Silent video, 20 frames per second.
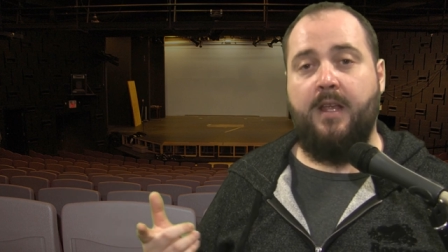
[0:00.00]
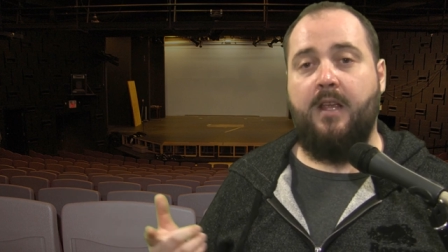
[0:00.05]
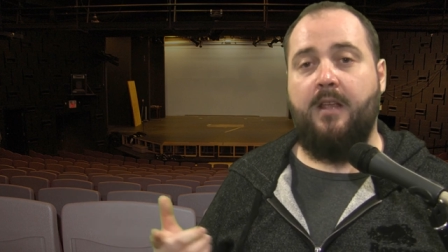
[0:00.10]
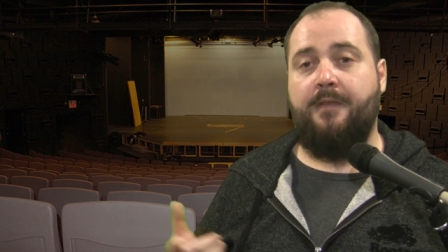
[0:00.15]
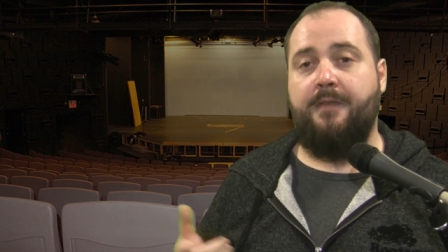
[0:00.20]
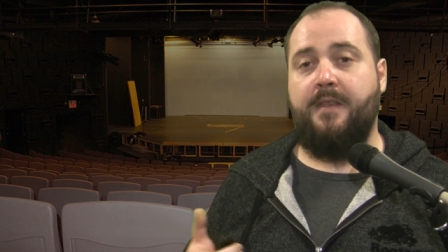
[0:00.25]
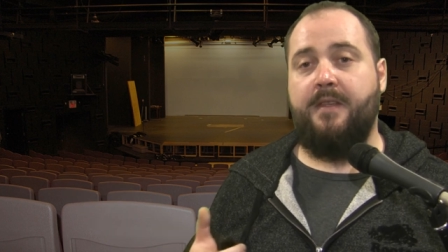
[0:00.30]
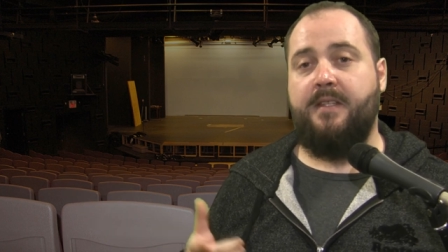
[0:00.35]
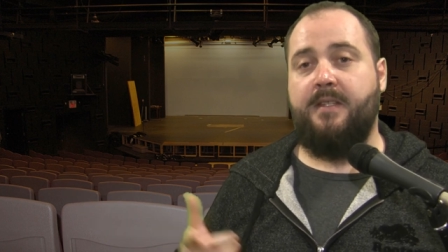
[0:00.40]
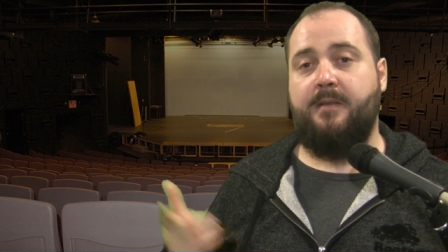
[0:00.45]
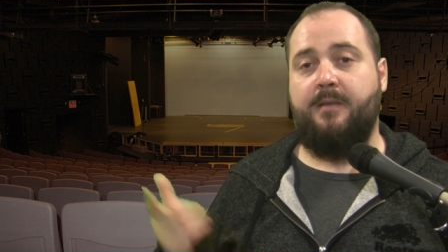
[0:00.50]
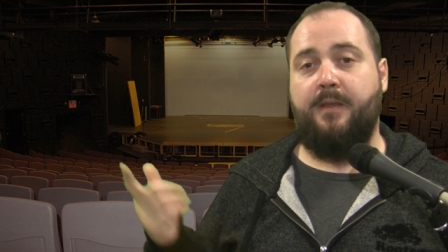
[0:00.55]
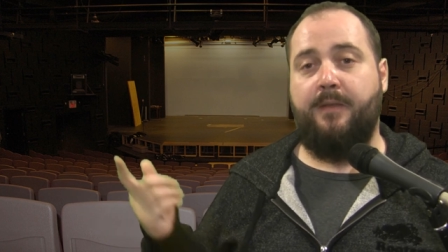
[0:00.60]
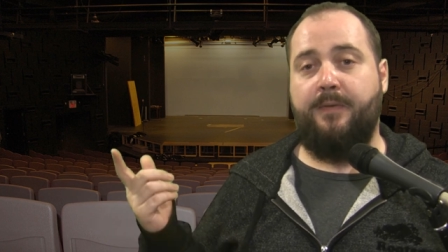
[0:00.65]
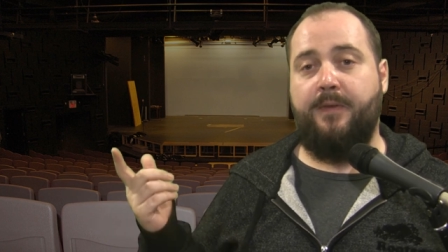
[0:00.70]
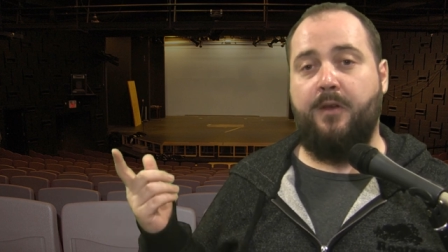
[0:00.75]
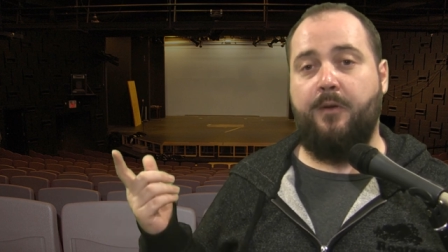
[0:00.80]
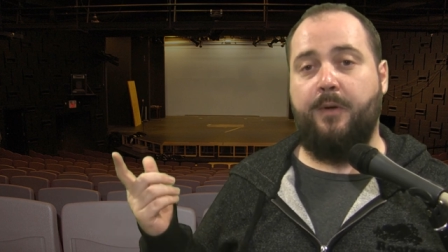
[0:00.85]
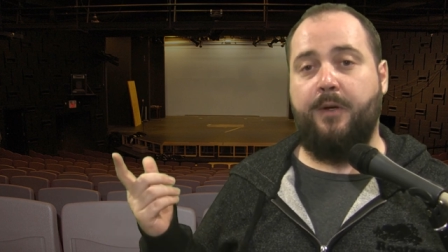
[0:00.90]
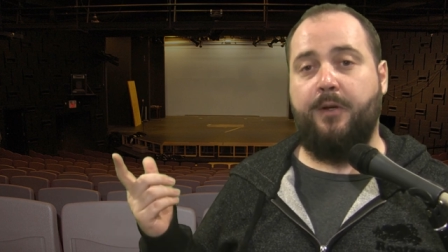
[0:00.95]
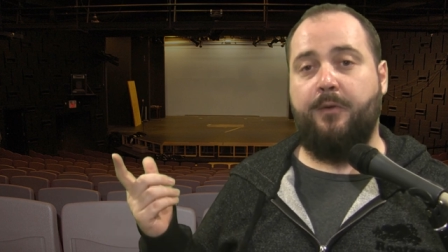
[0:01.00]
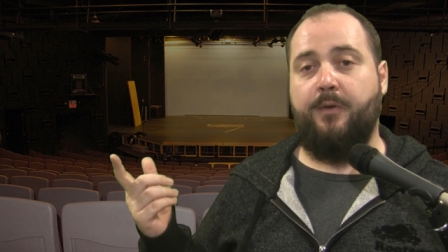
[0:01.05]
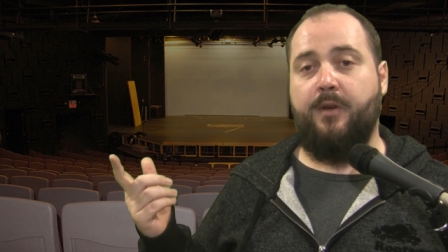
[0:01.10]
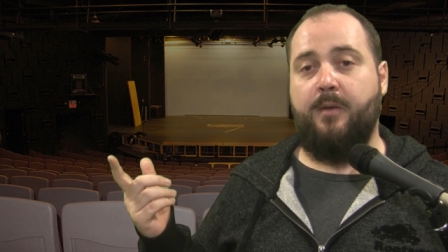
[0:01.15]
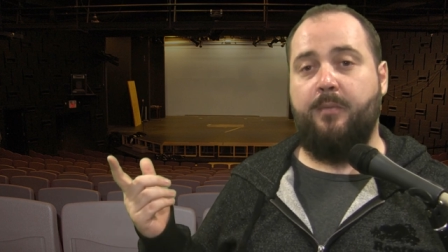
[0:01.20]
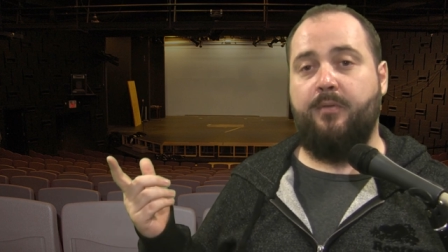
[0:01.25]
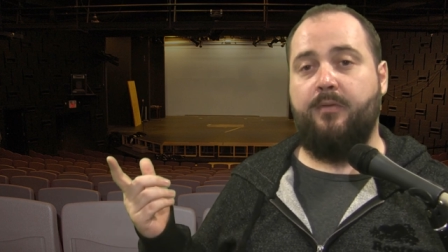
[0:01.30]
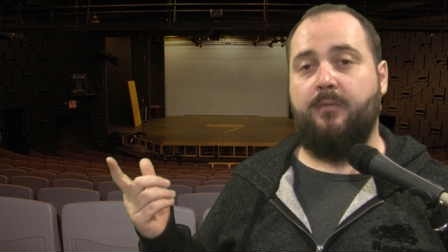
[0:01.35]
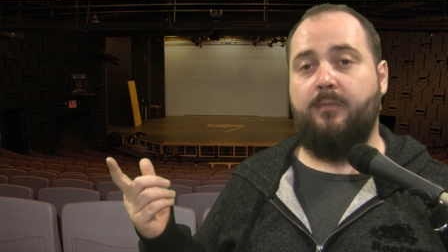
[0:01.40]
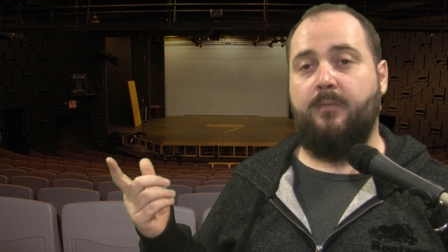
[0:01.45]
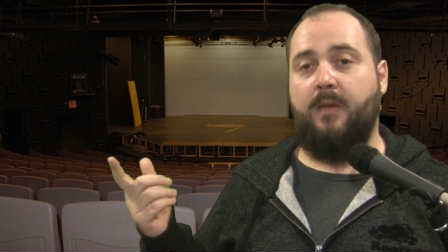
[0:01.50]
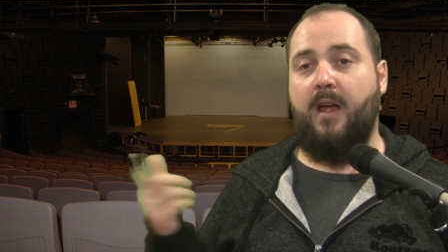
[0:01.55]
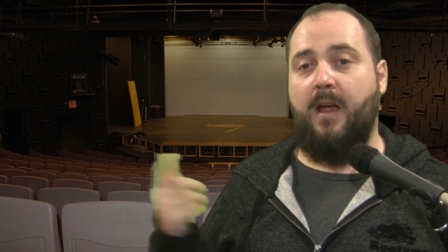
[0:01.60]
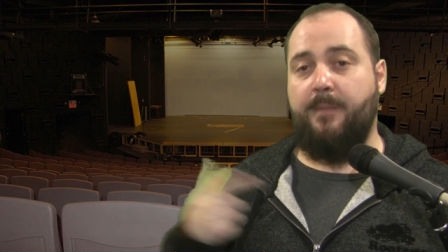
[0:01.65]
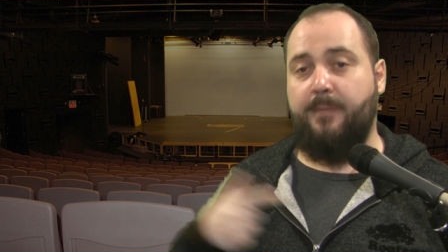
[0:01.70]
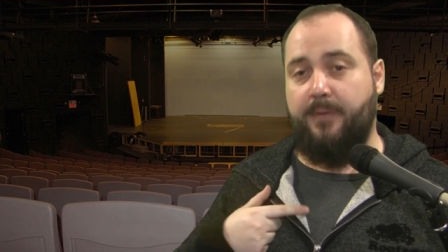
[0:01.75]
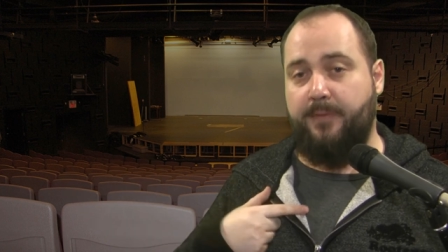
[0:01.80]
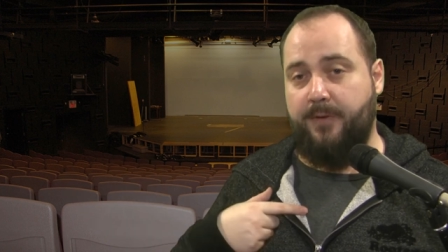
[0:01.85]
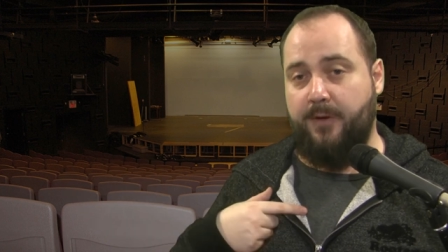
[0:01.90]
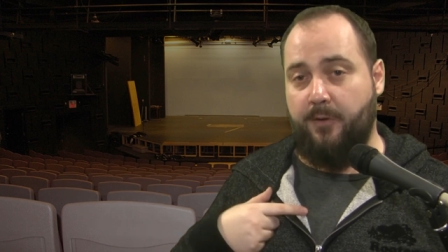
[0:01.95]
This is The Theory Creep.
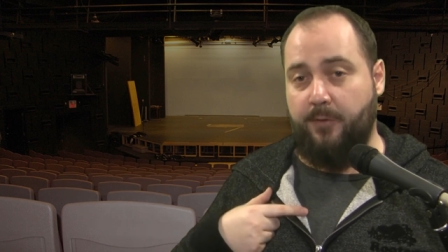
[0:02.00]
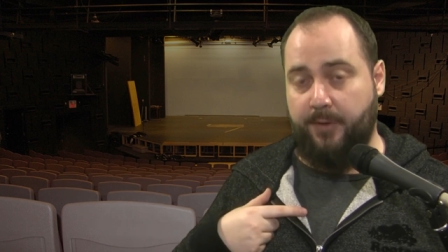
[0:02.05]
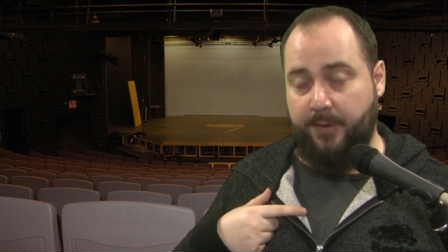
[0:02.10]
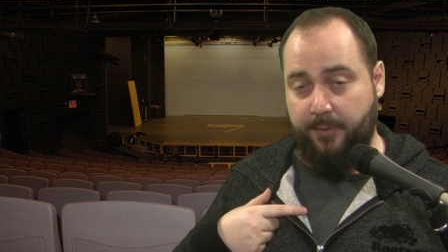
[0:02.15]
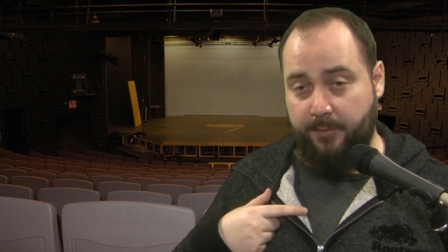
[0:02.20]
I'm The Theory